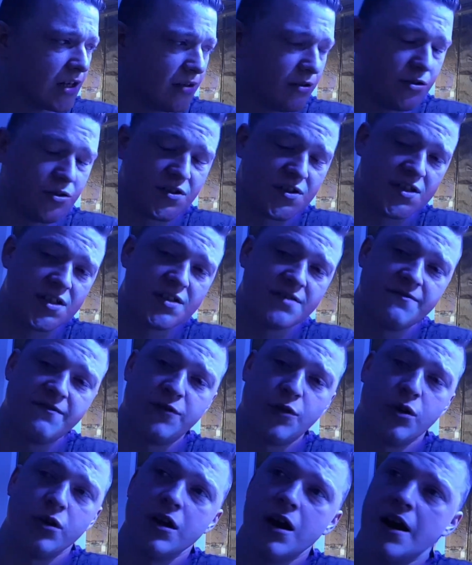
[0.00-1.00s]
because
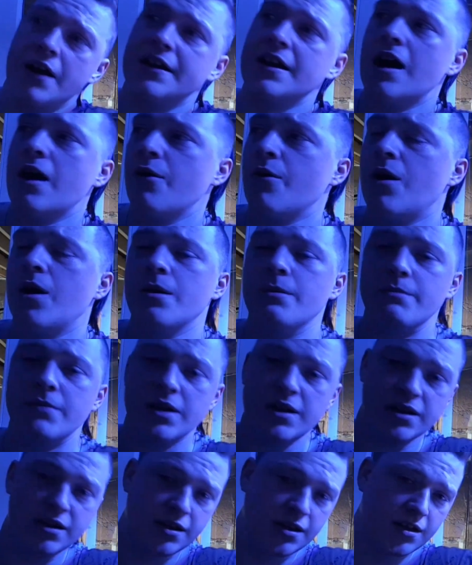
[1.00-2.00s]
for all I know I'm
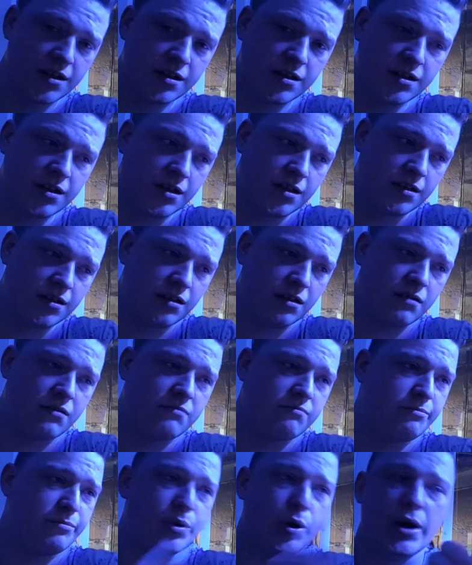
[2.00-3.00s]

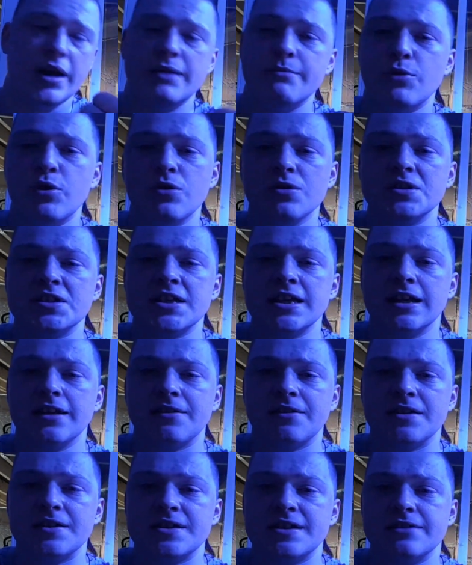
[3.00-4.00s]
putting more
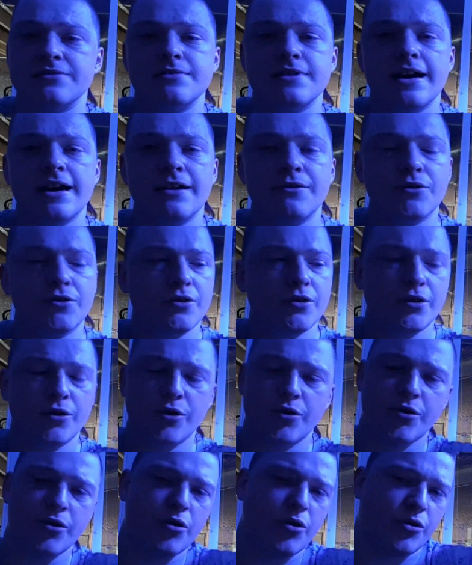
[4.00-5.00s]
silicates in there
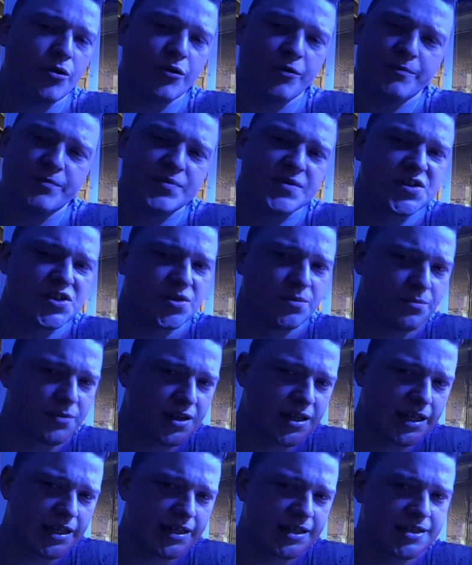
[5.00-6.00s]
or
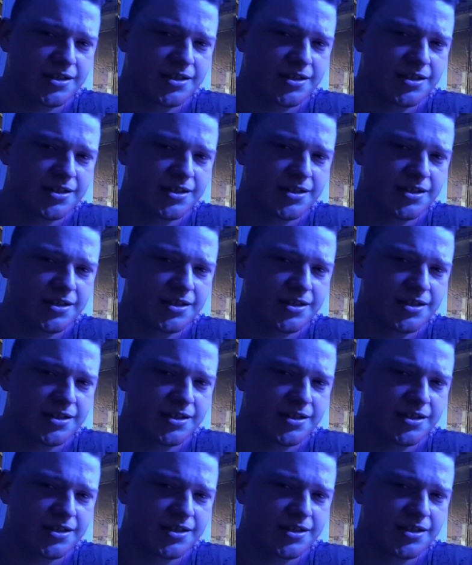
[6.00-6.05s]
something.